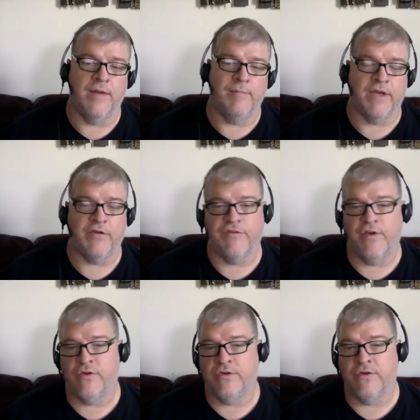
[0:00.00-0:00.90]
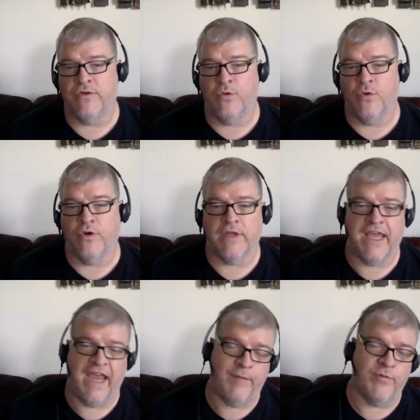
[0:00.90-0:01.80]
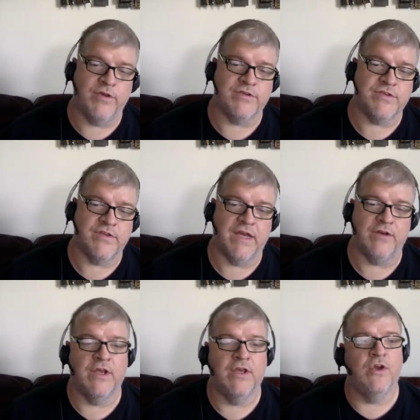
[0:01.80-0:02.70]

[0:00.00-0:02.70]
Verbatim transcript: microphone or camera so that